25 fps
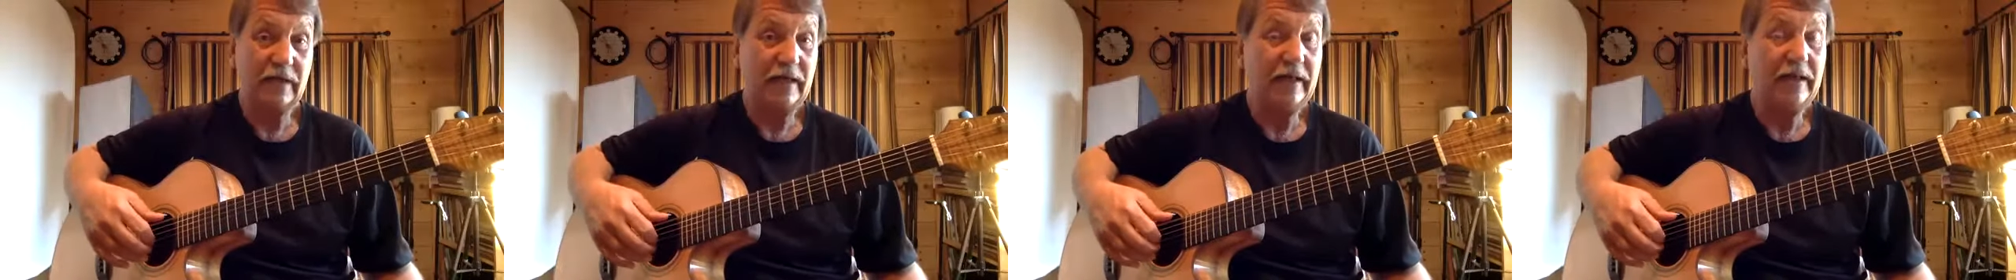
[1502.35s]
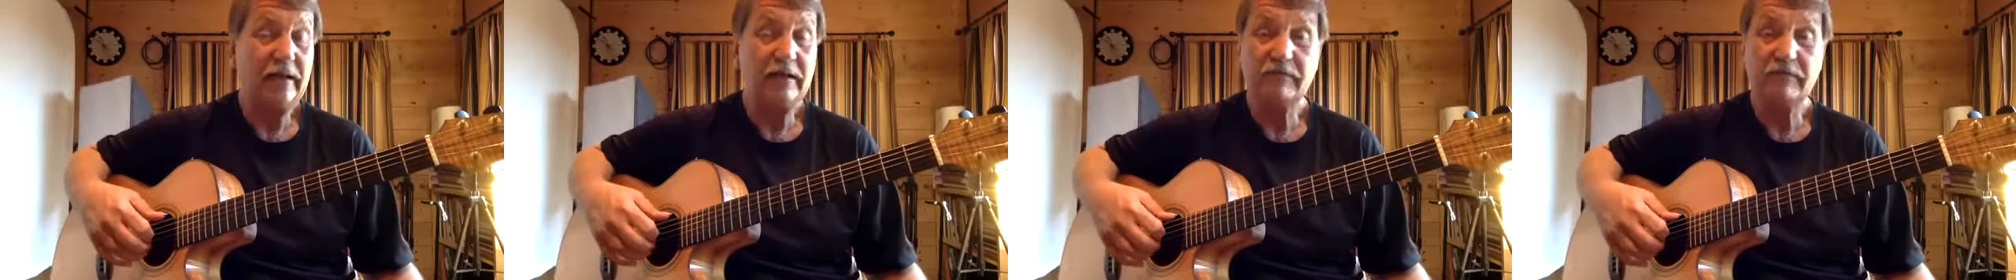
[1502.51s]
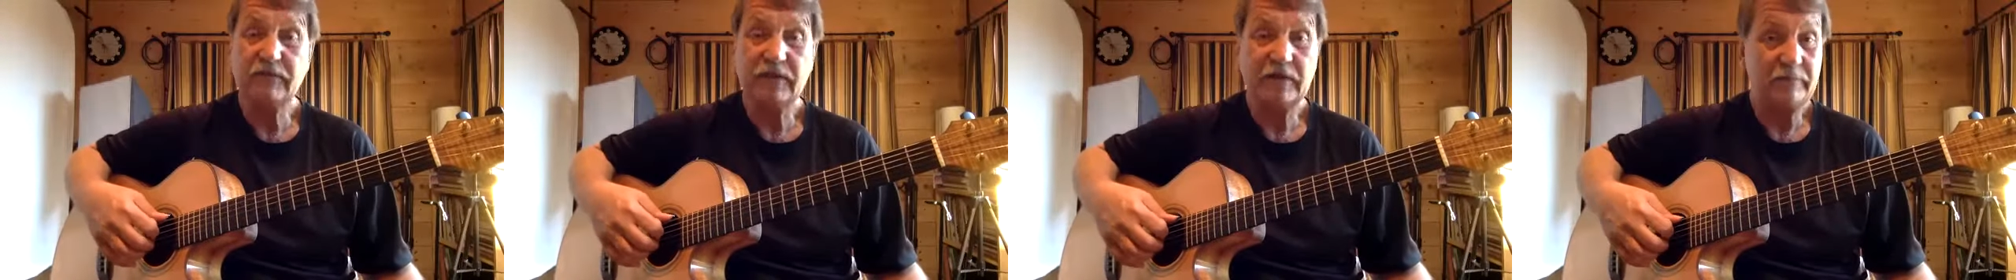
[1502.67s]

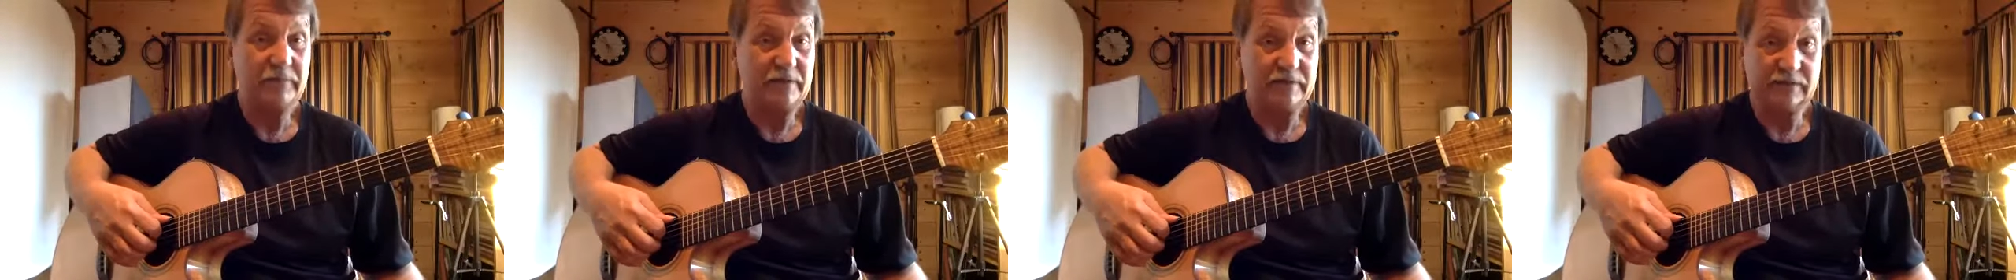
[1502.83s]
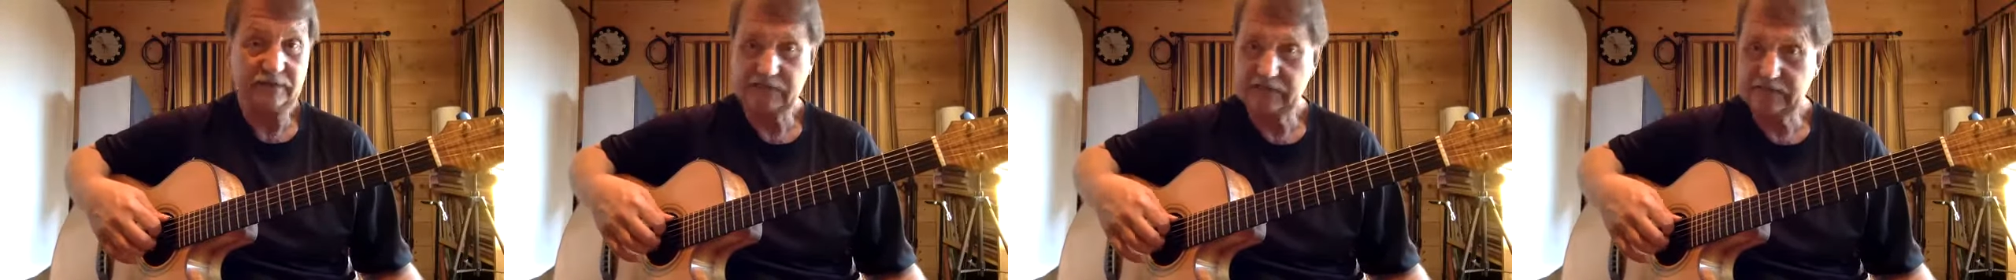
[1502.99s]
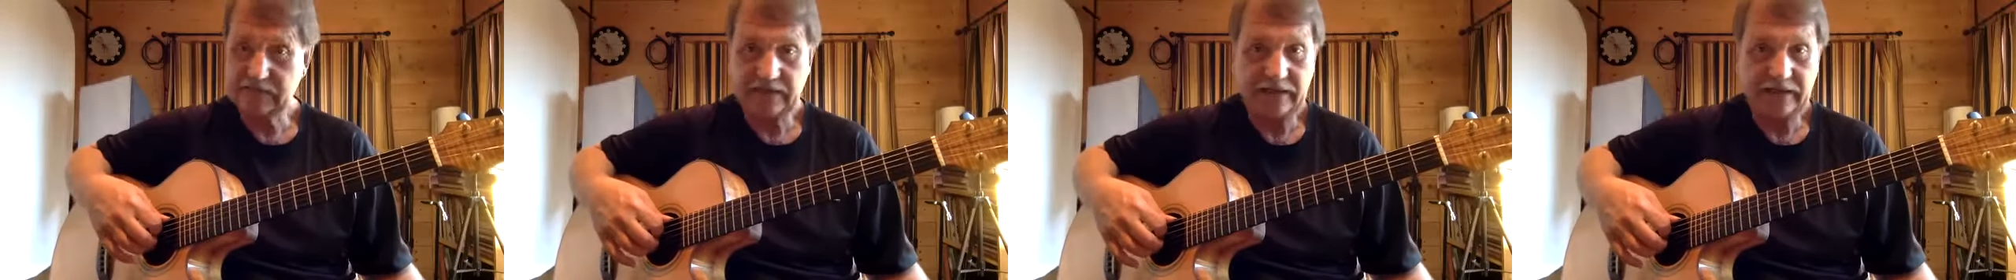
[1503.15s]
any of them can
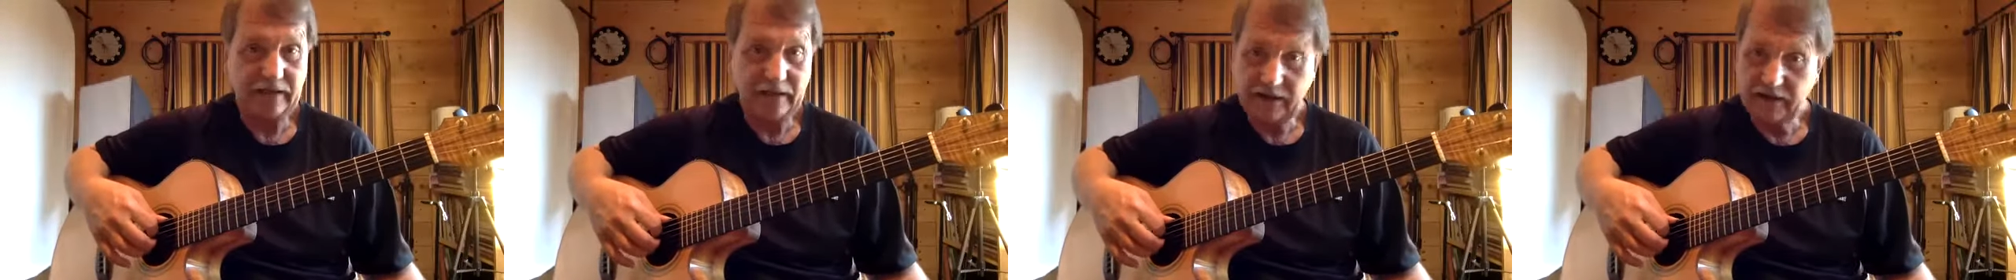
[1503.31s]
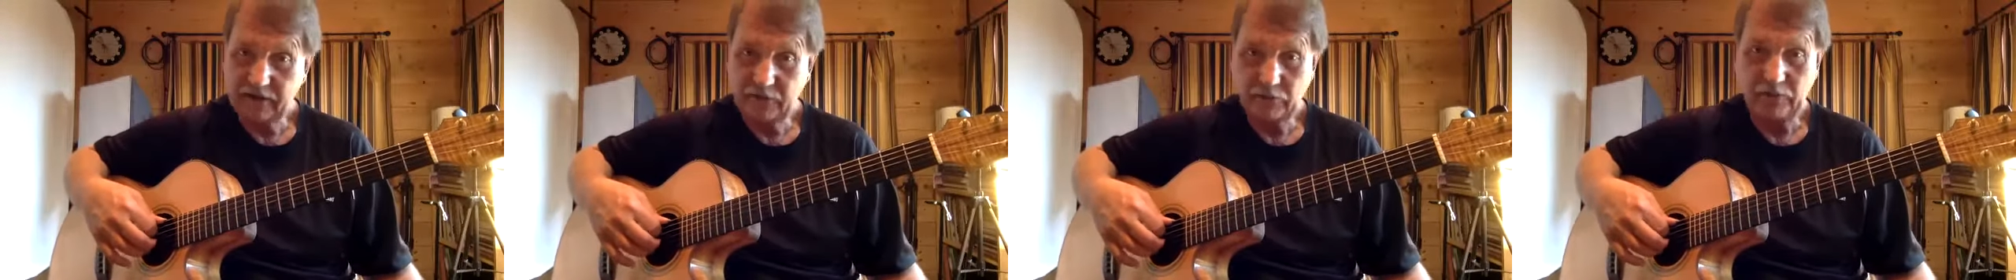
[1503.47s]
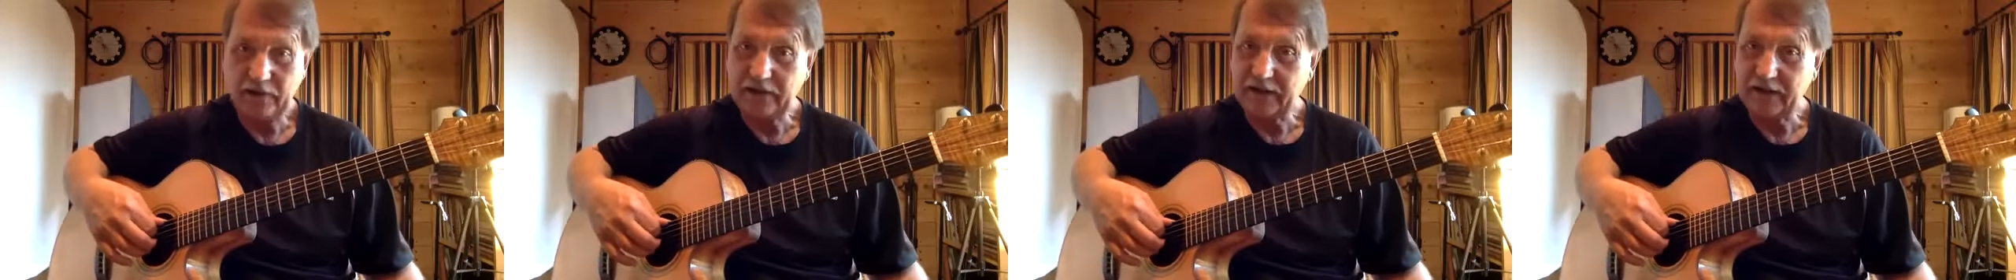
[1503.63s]
sing
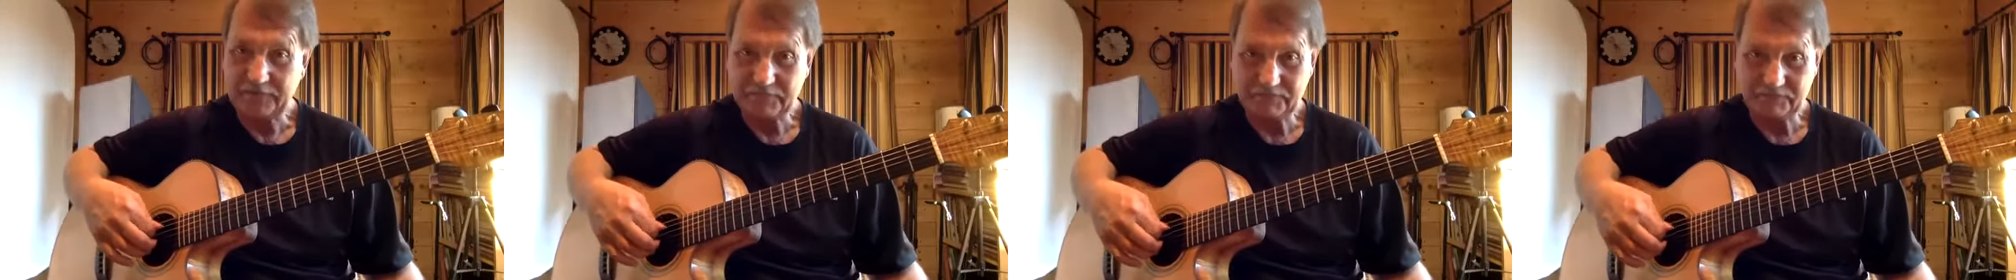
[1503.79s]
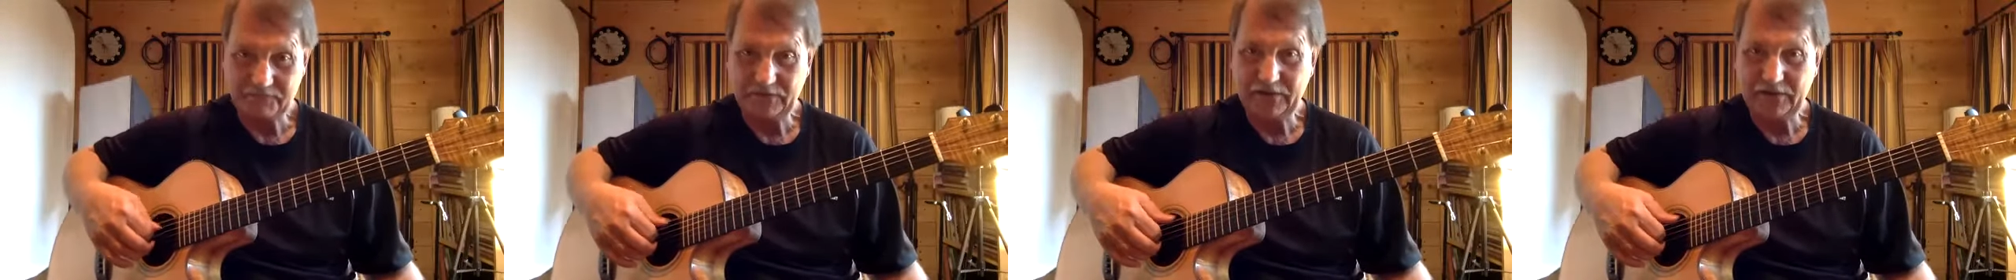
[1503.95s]
anyway.